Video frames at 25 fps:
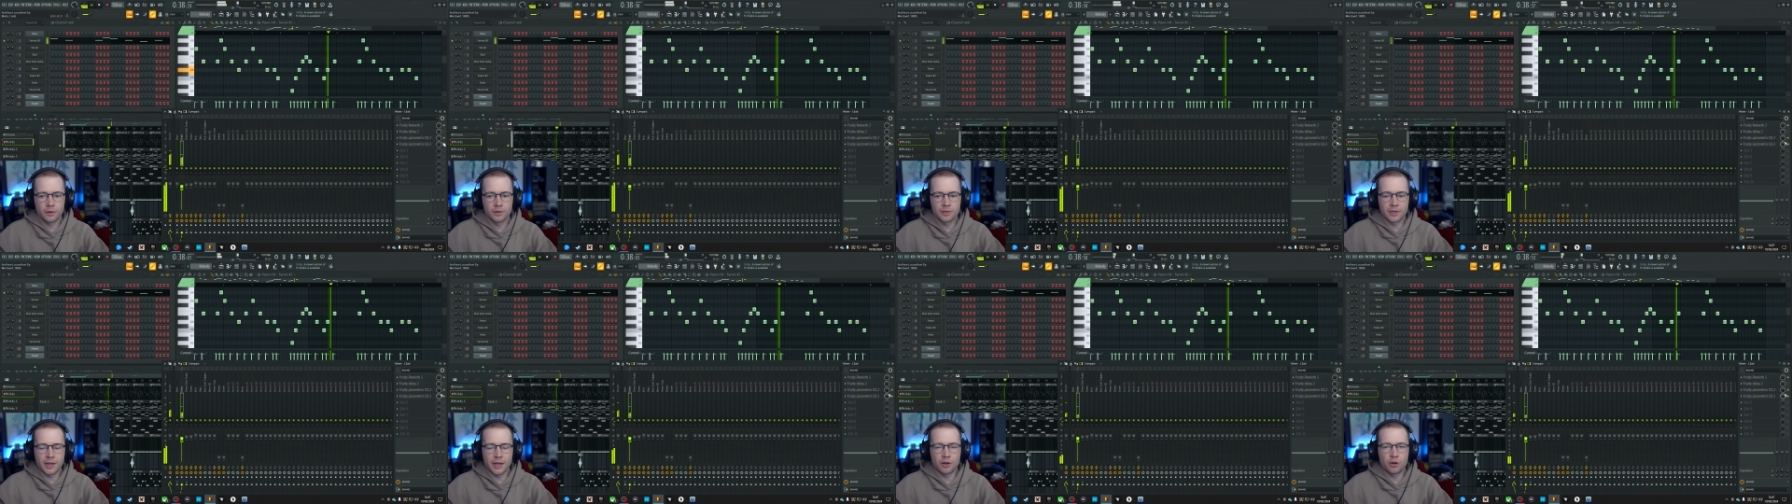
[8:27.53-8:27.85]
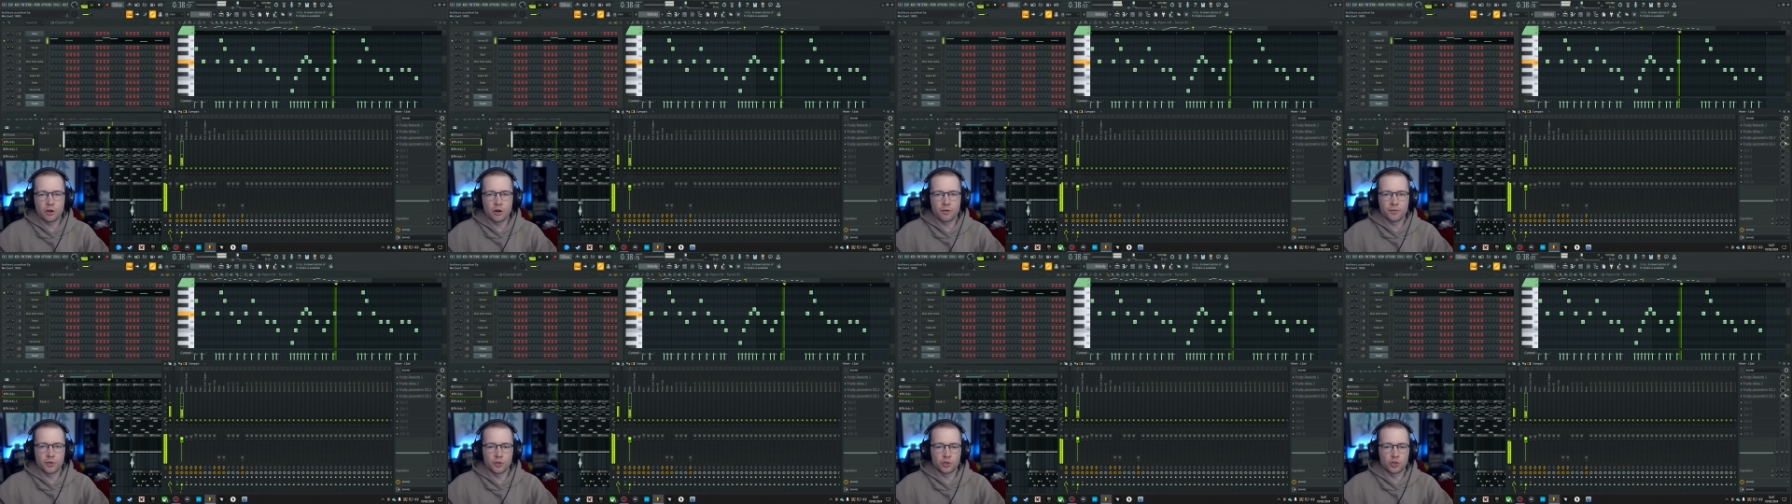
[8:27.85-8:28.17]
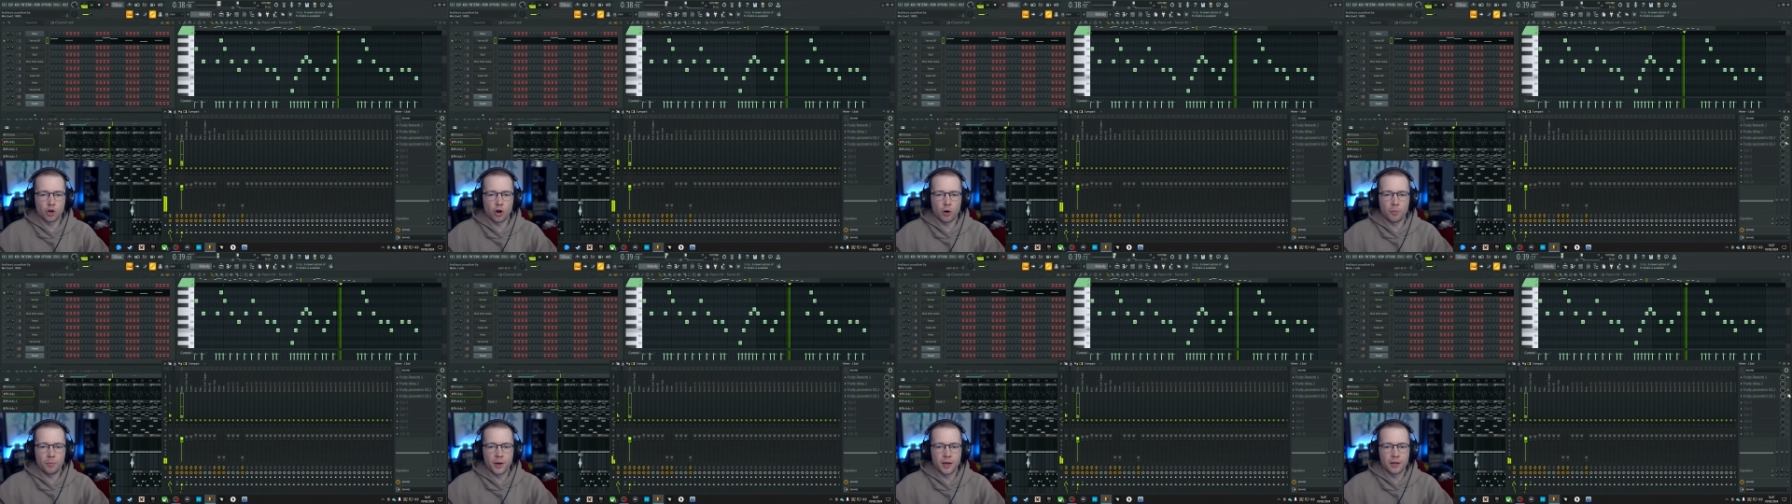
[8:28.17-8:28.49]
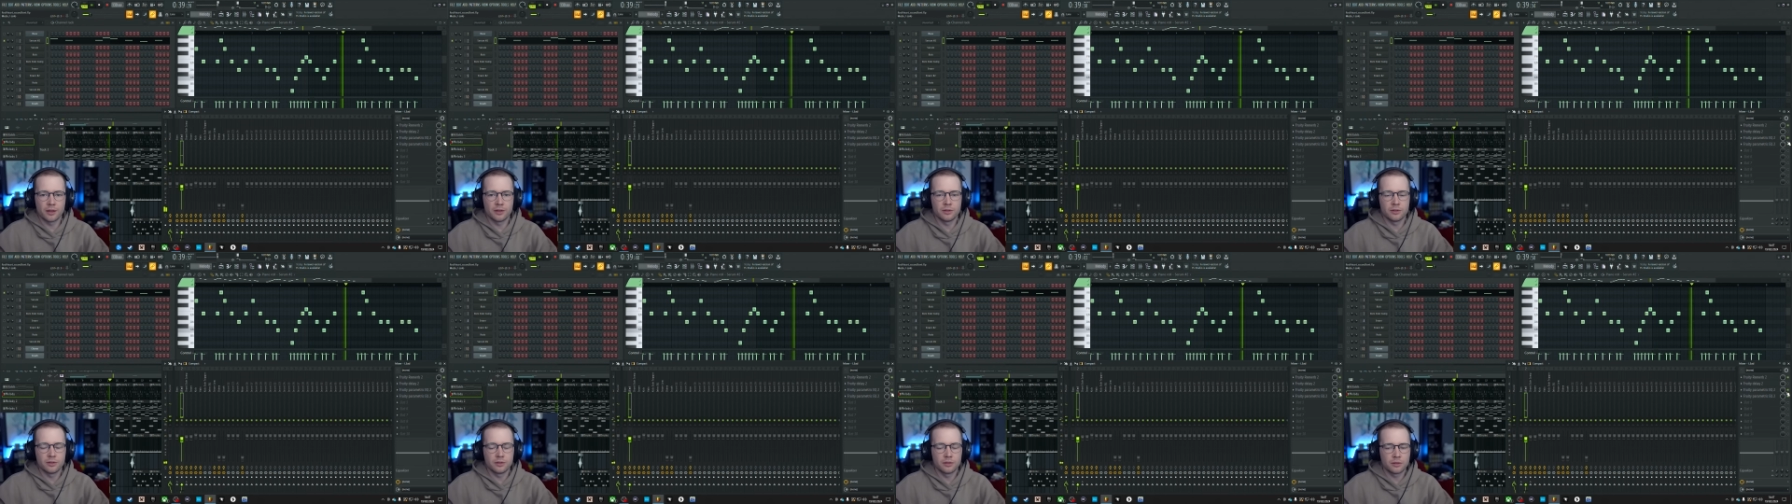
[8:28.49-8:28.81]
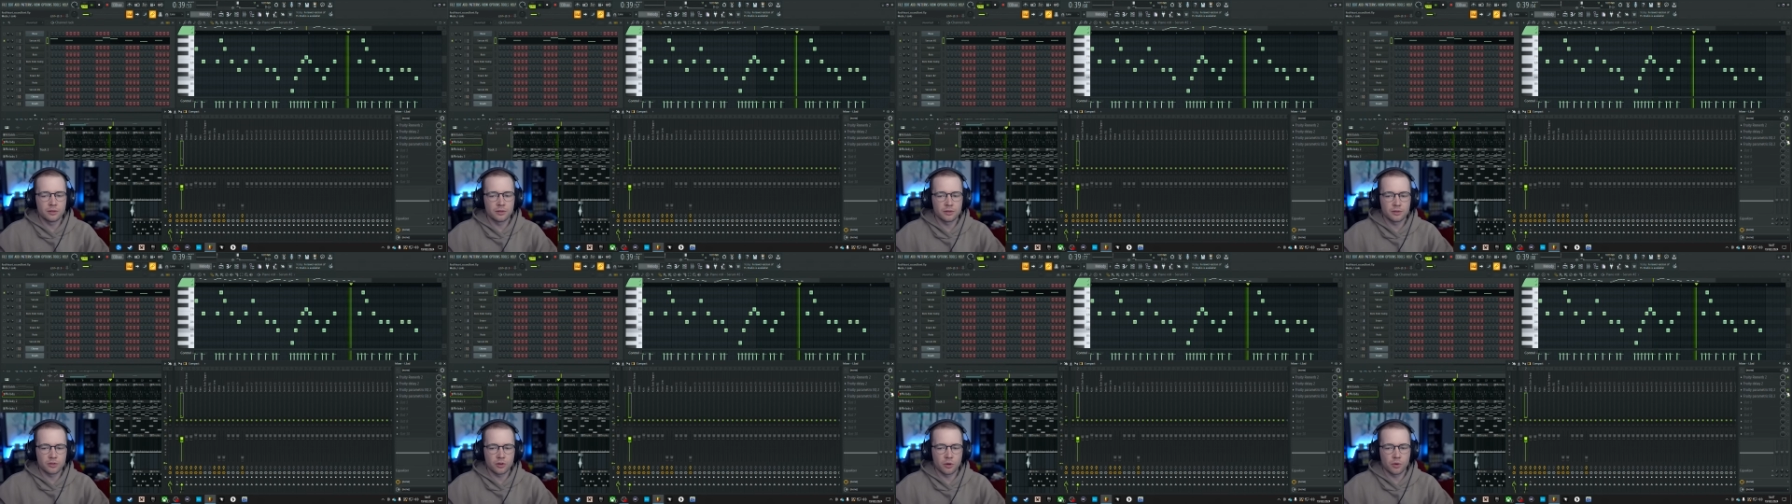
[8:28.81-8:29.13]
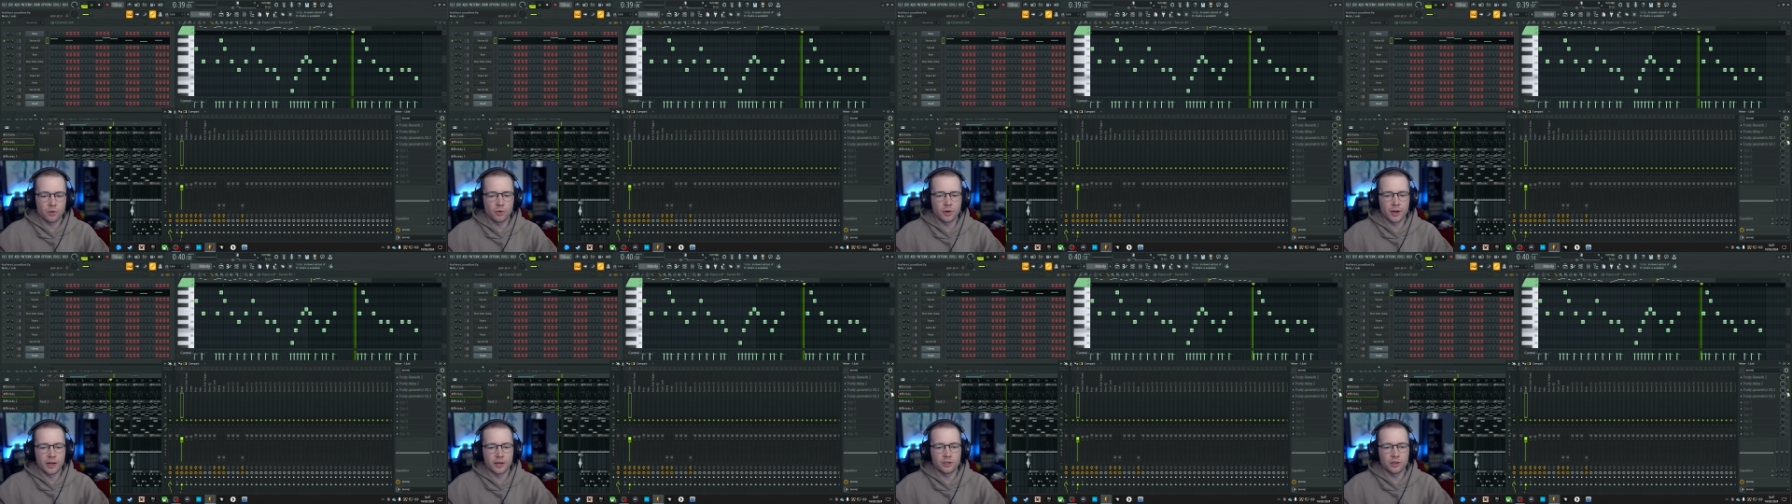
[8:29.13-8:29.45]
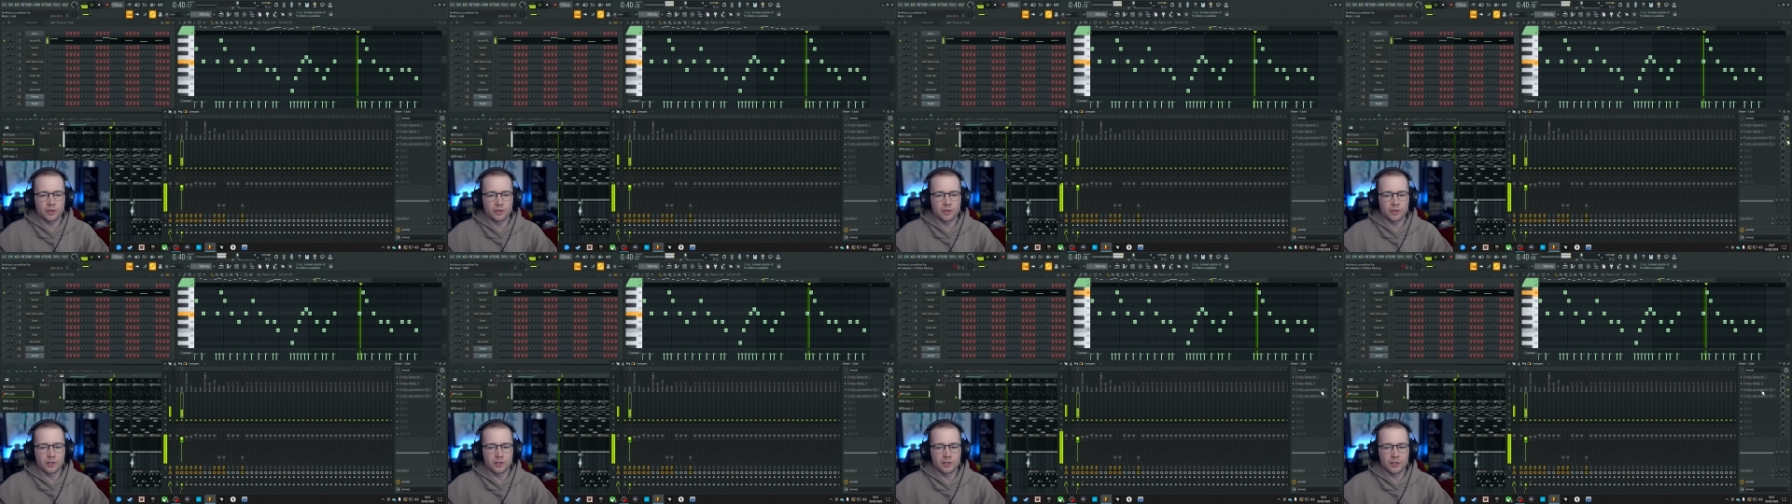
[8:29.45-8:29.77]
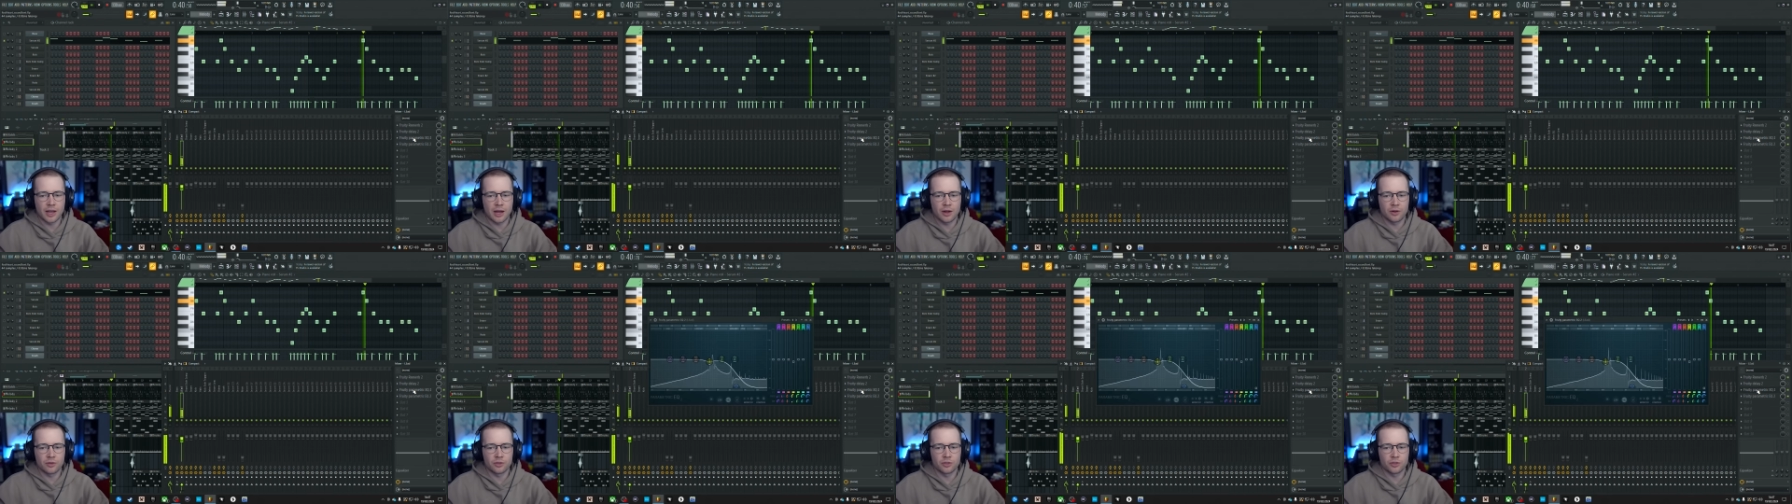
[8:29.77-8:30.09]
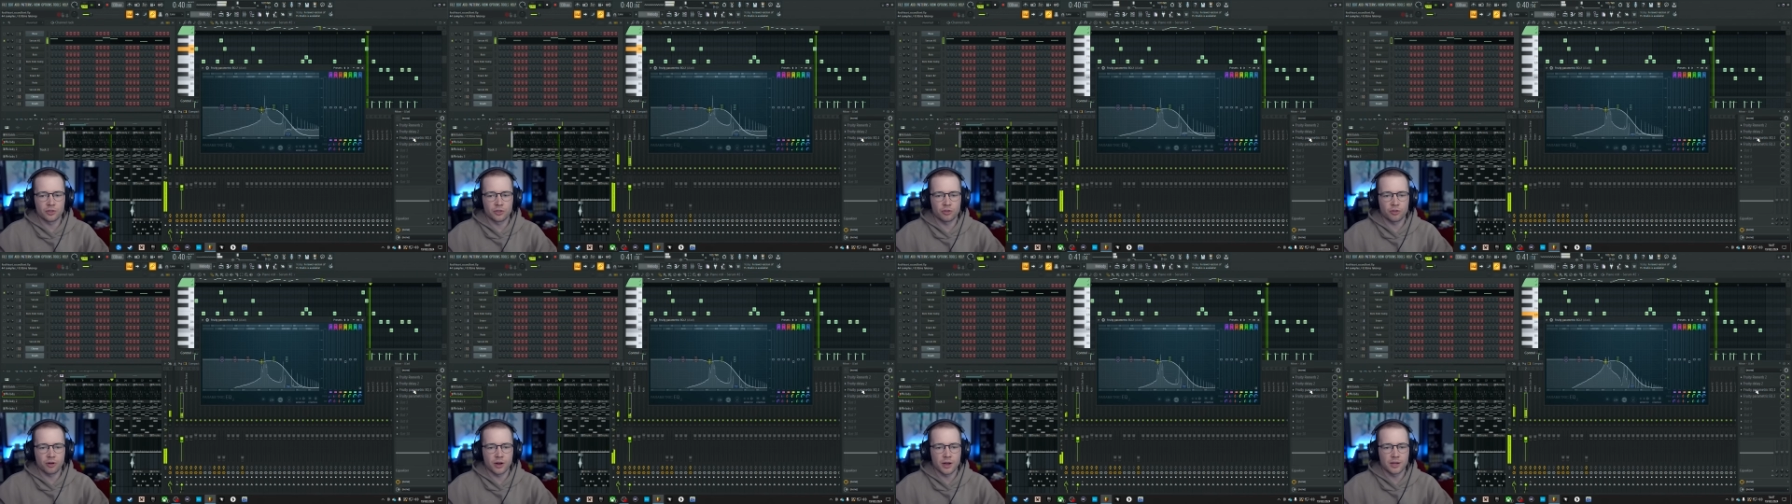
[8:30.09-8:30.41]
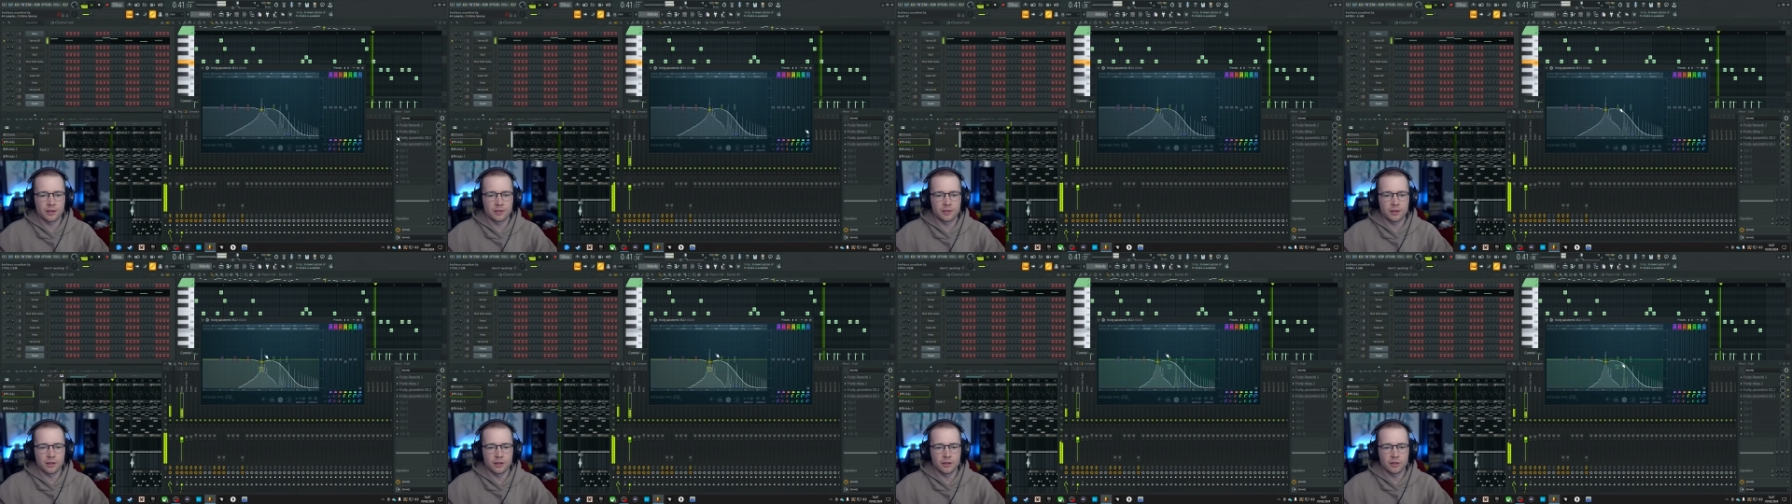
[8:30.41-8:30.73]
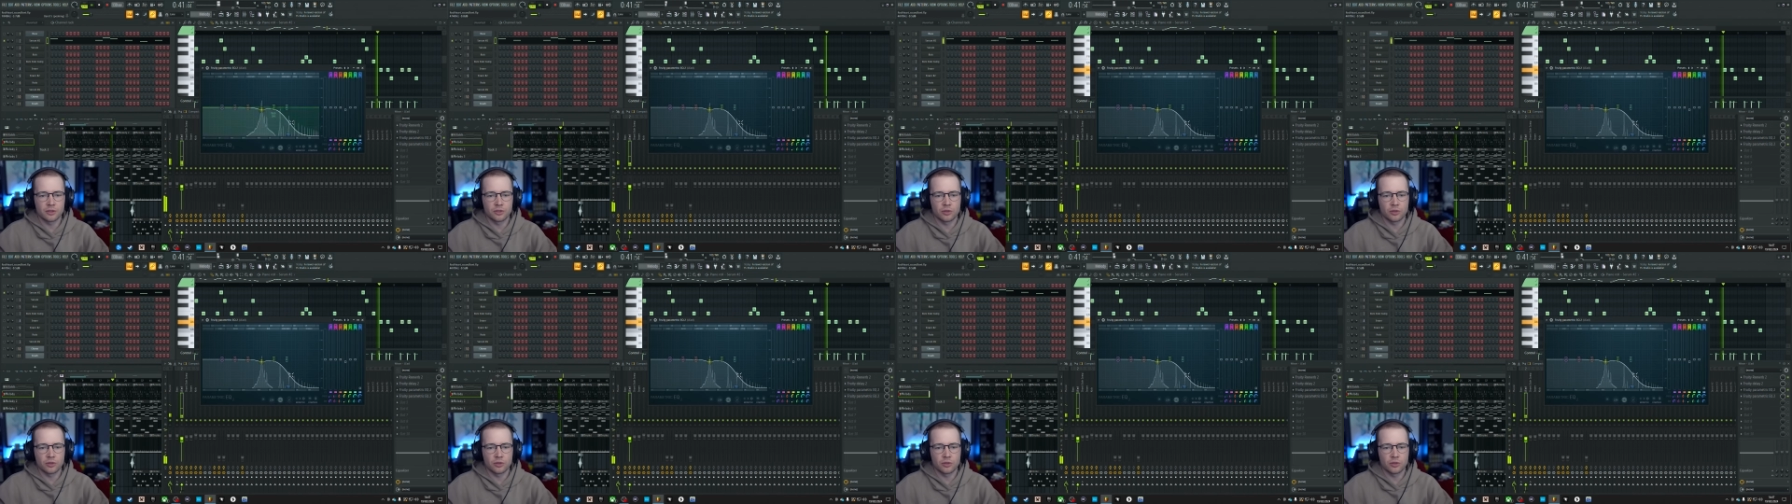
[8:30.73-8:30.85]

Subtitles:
Take off the top end so it doesn't sound as crazy.